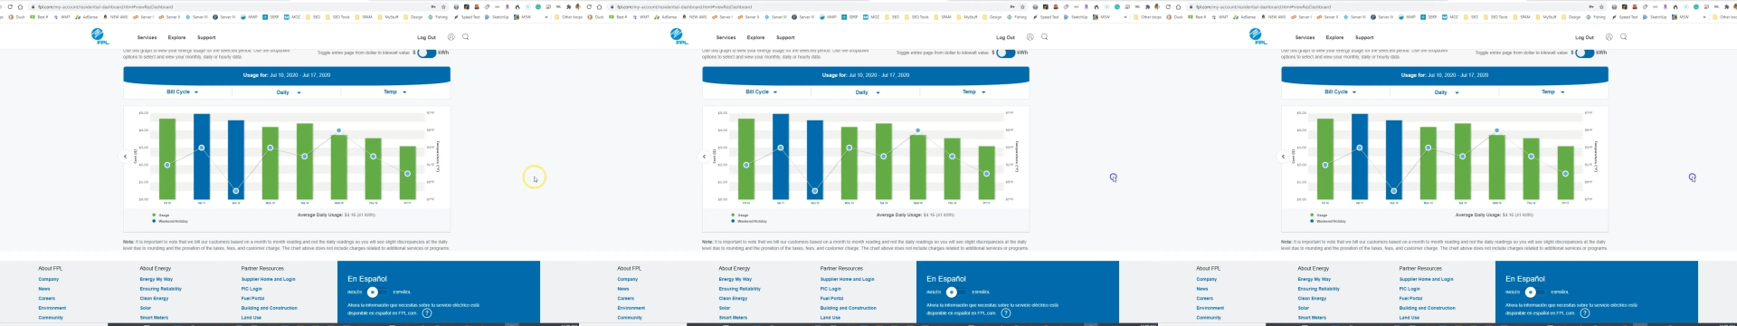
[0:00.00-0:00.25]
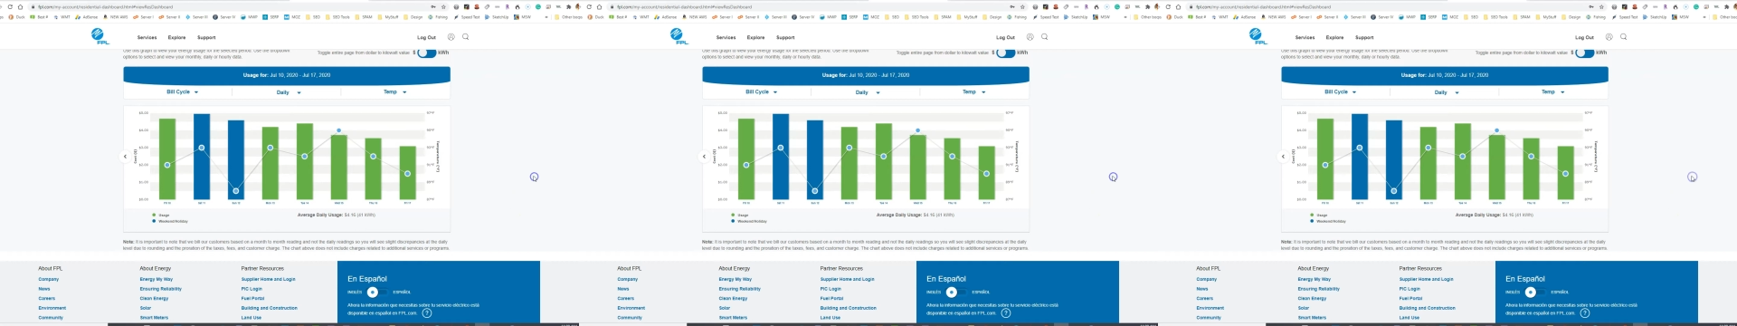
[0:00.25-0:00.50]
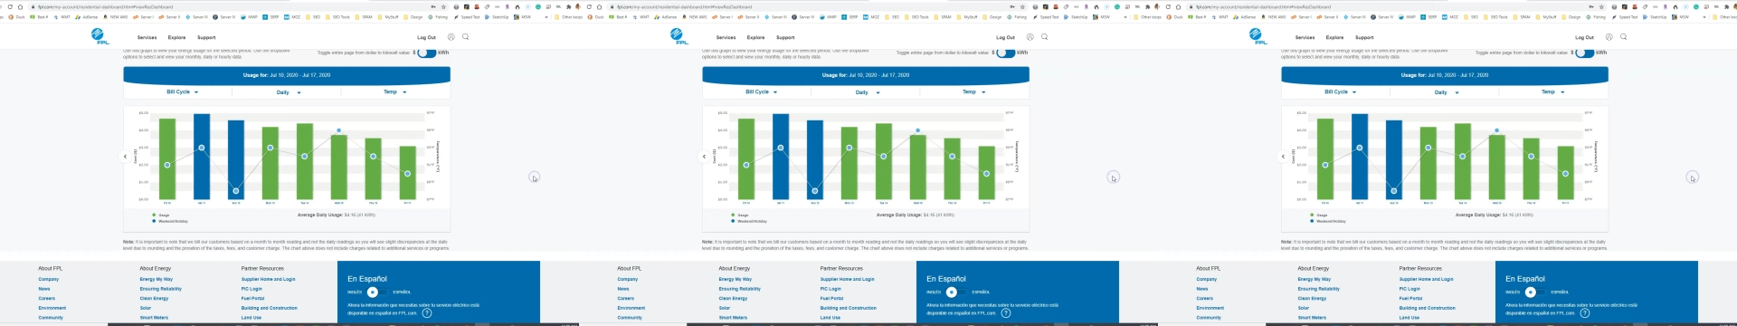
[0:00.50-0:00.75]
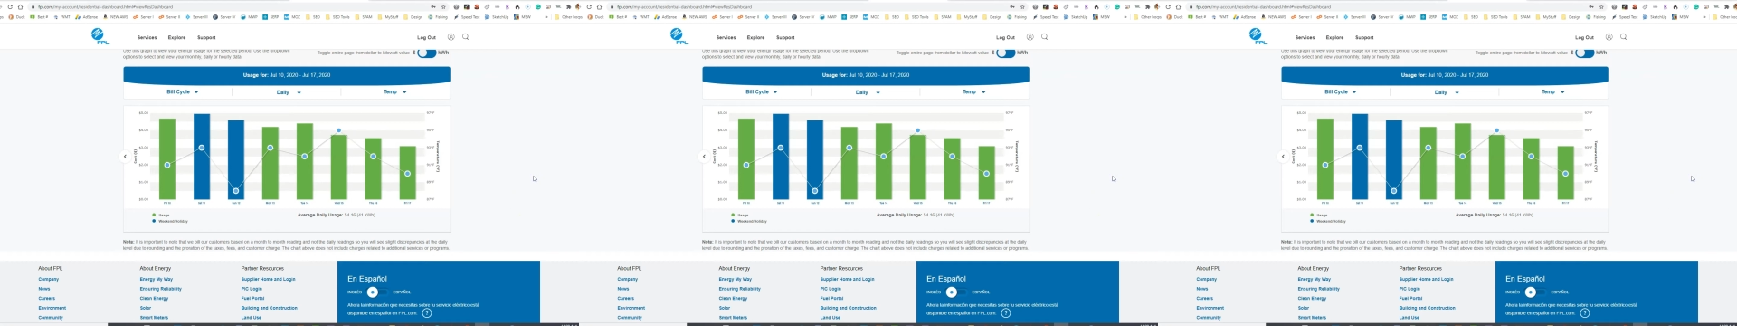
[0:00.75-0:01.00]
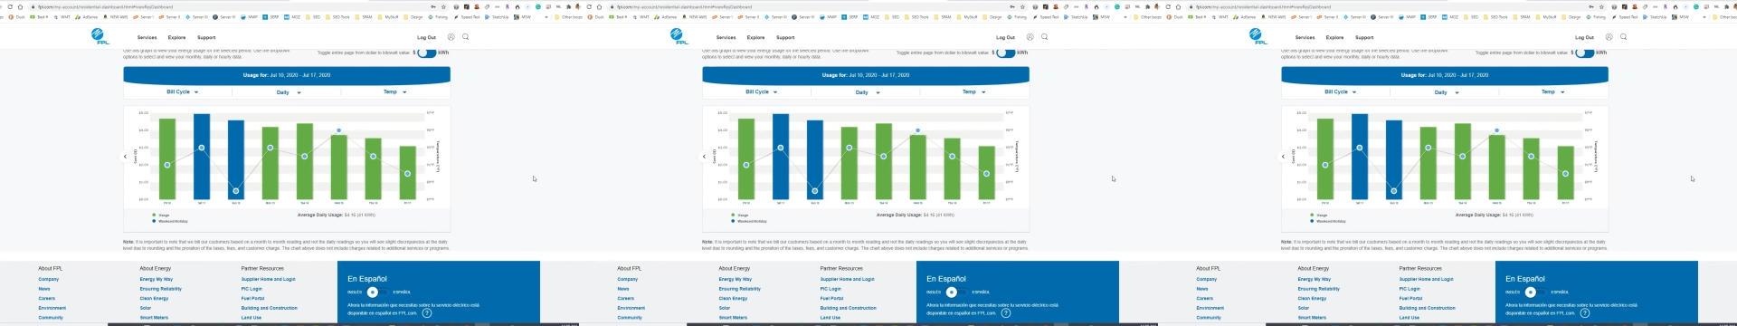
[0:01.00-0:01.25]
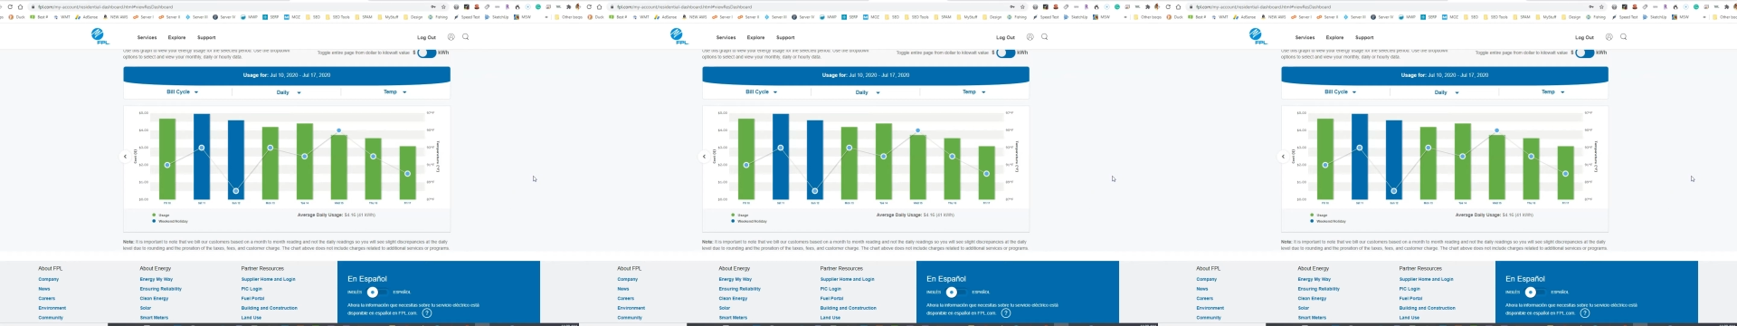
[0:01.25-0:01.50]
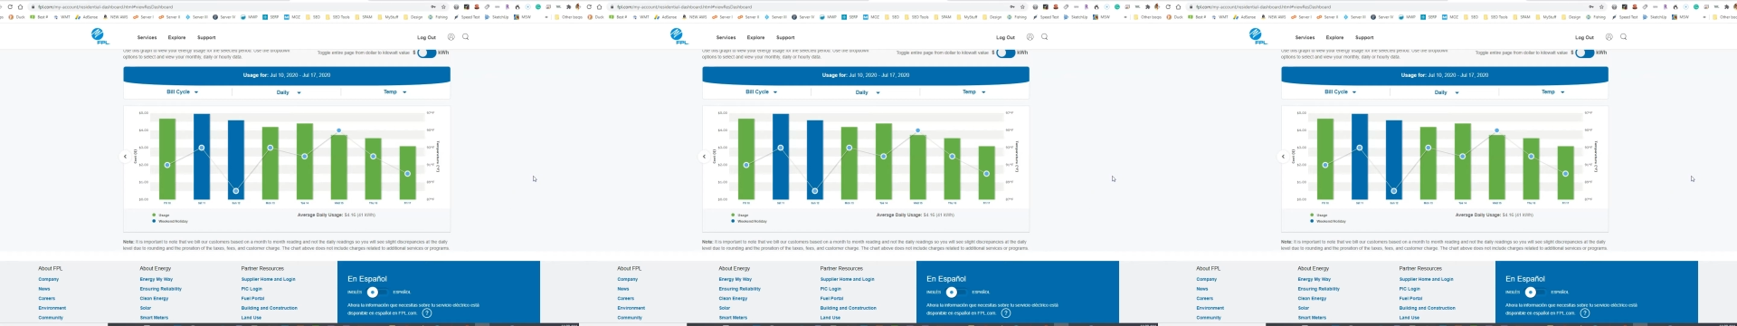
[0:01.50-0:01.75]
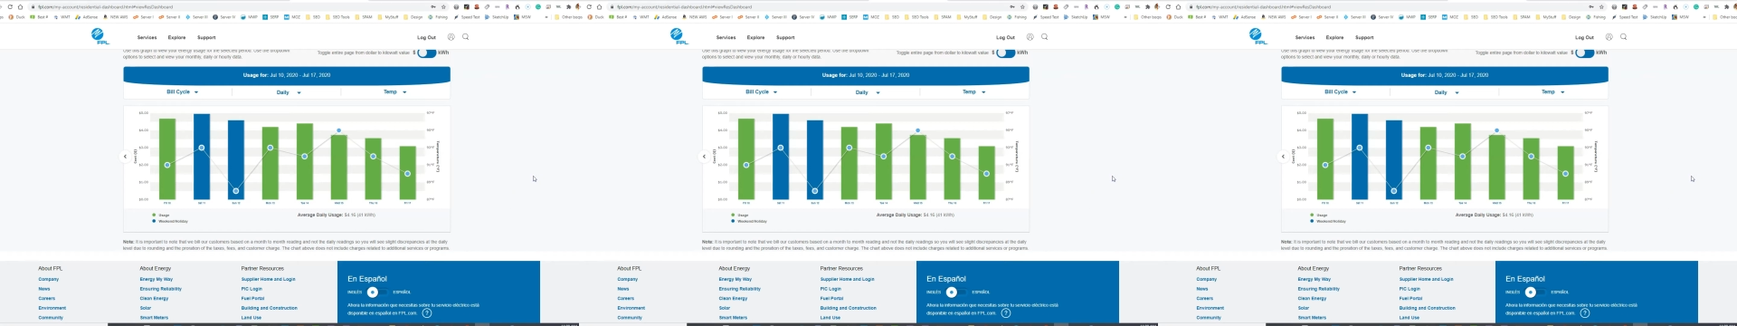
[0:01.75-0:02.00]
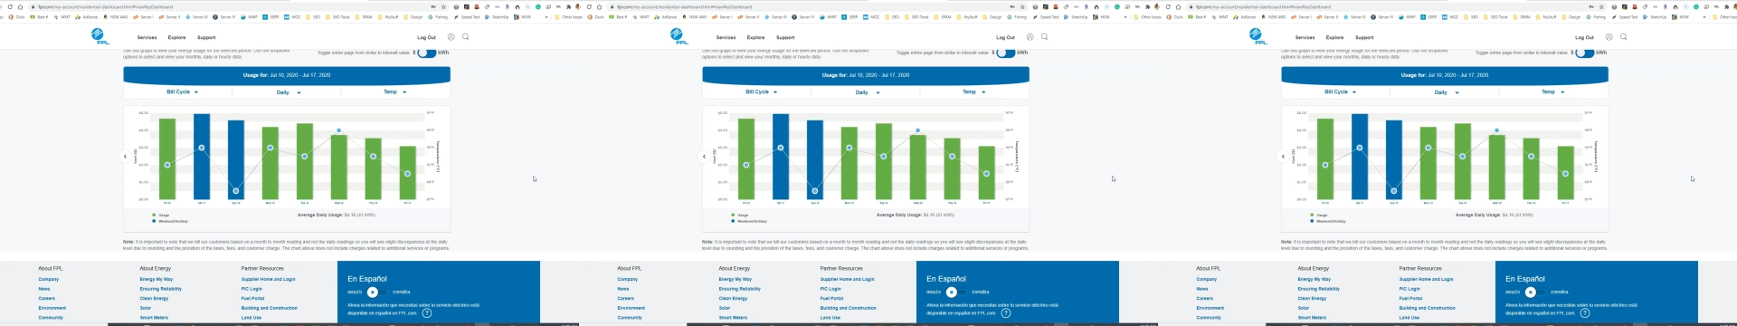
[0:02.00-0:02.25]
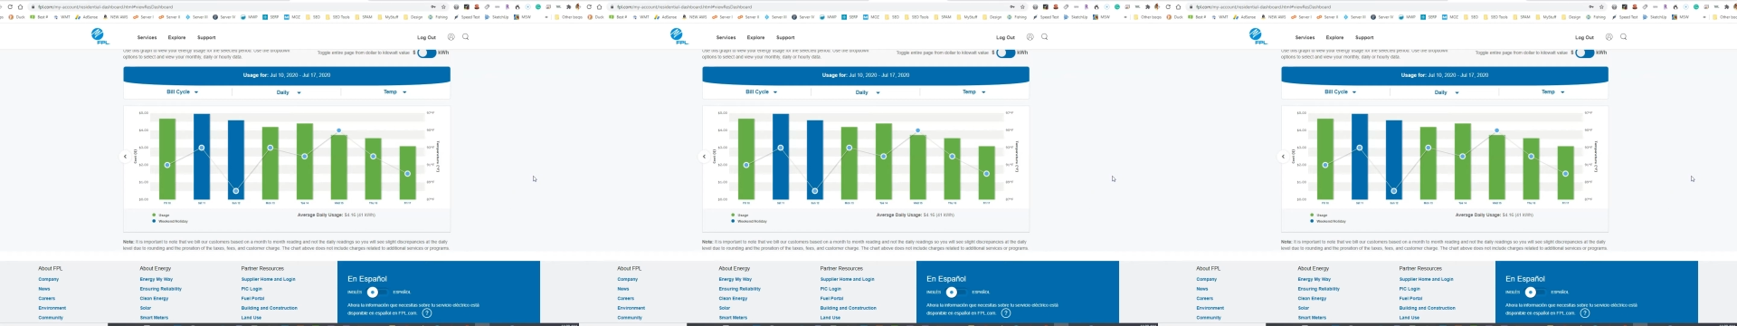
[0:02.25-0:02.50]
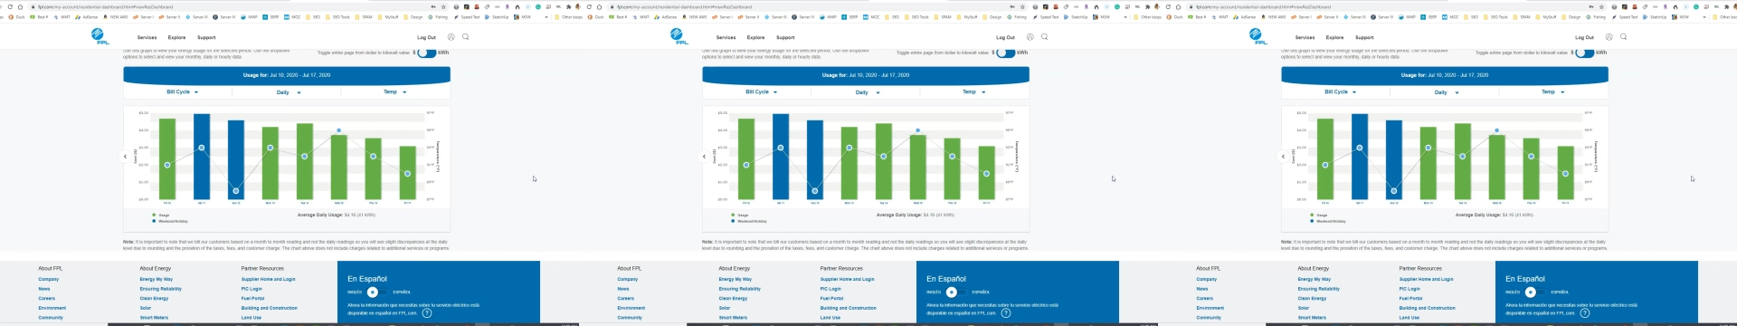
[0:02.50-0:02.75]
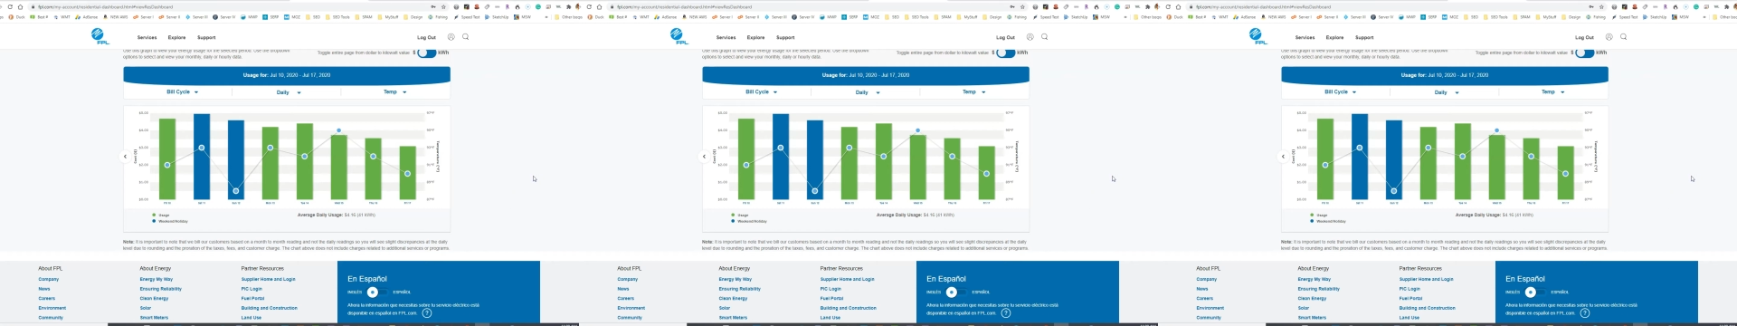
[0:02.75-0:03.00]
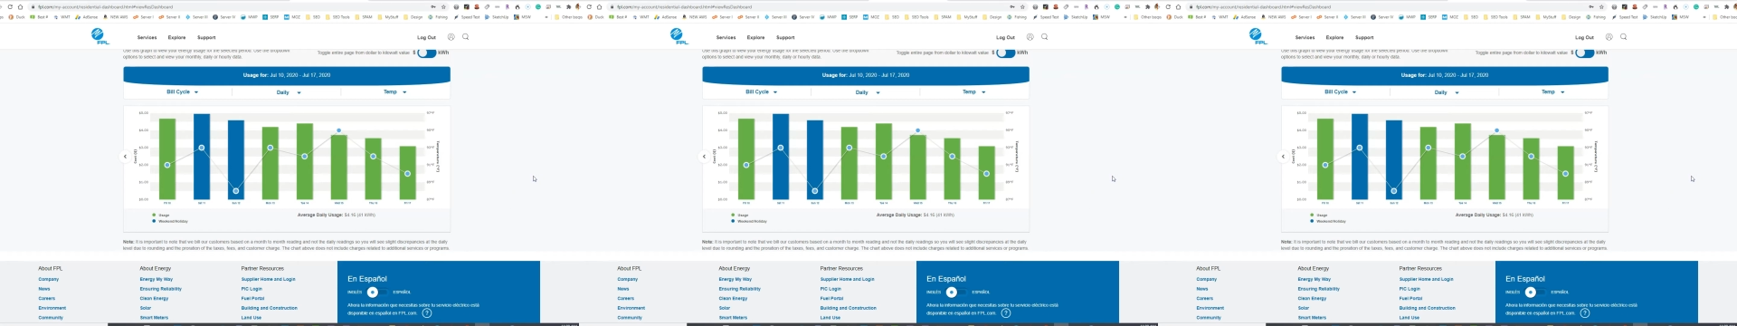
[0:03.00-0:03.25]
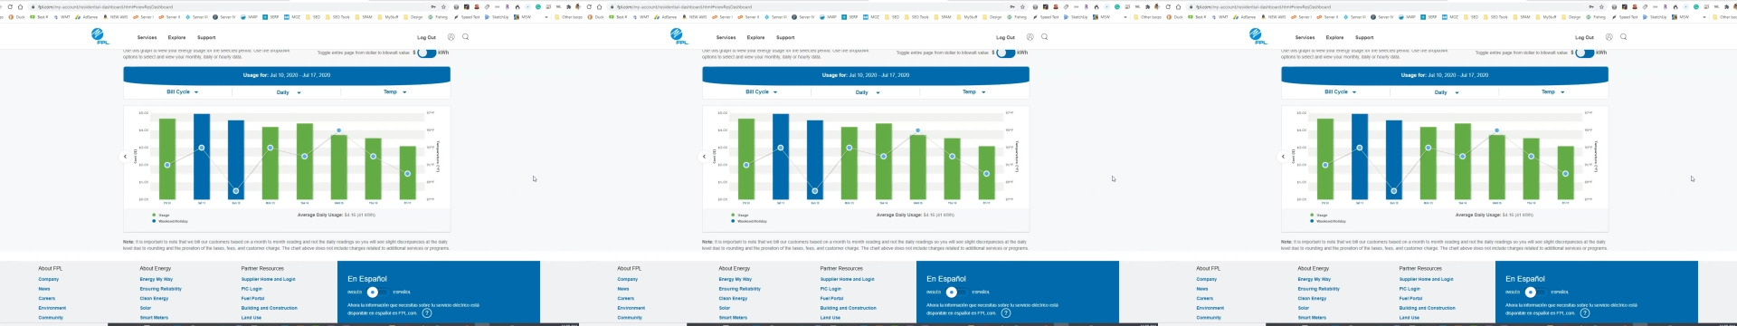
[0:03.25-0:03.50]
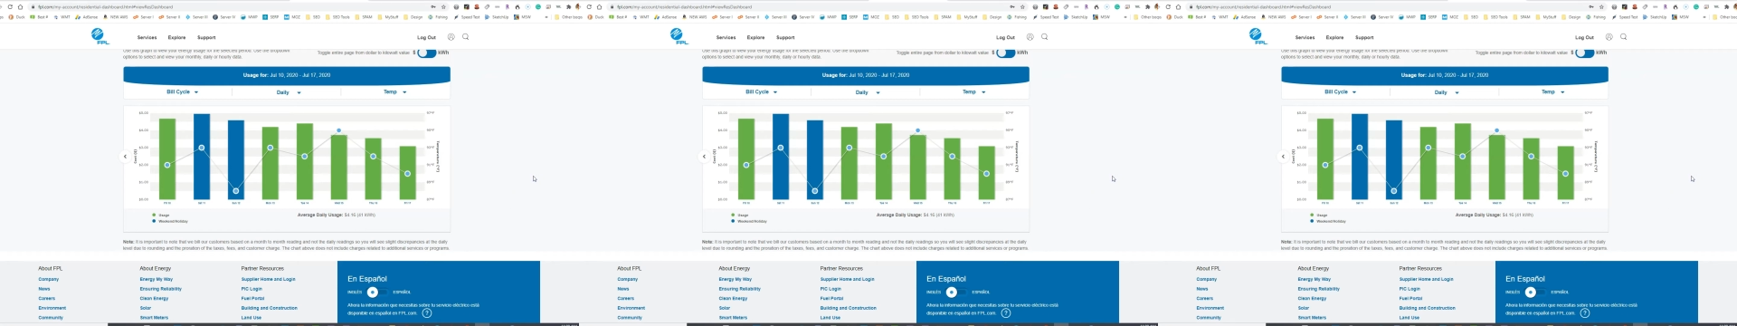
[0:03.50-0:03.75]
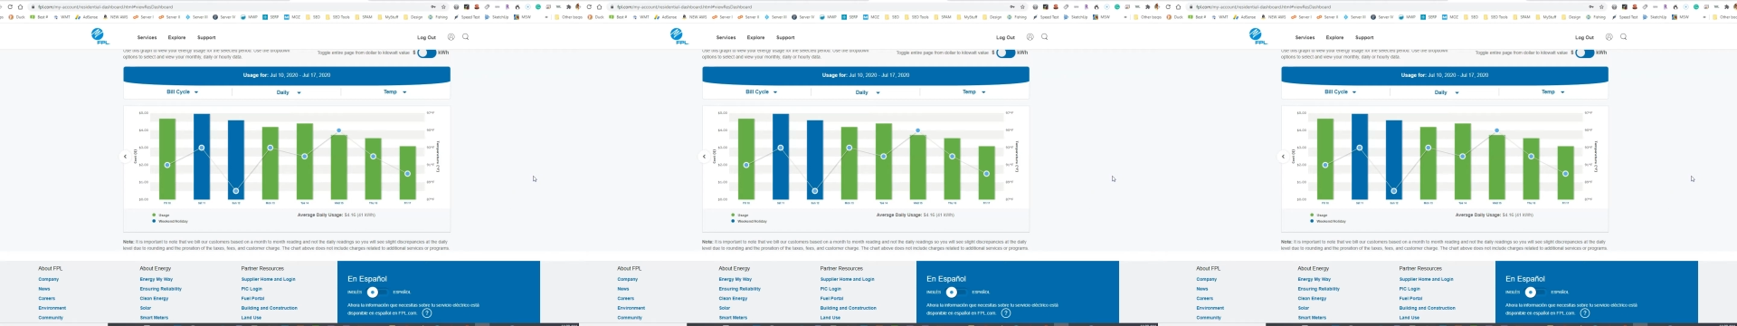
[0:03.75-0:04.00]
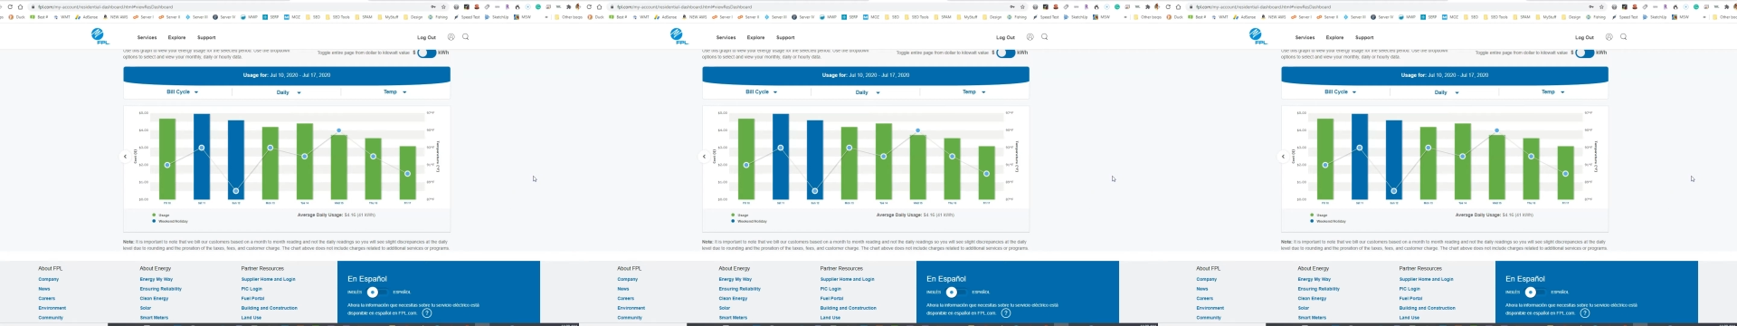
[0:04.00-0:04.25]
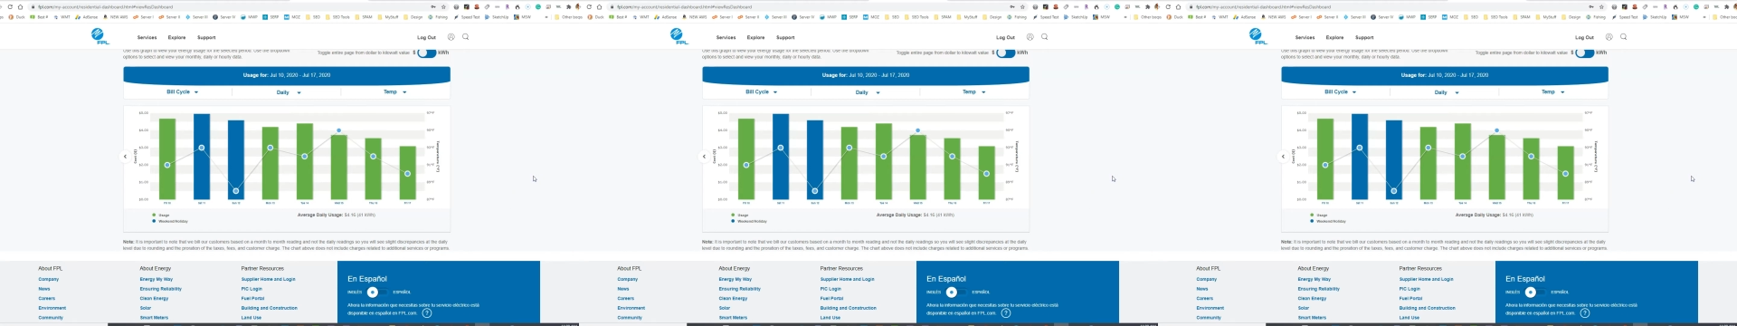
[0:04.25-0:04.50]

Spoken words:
(no speaker visible)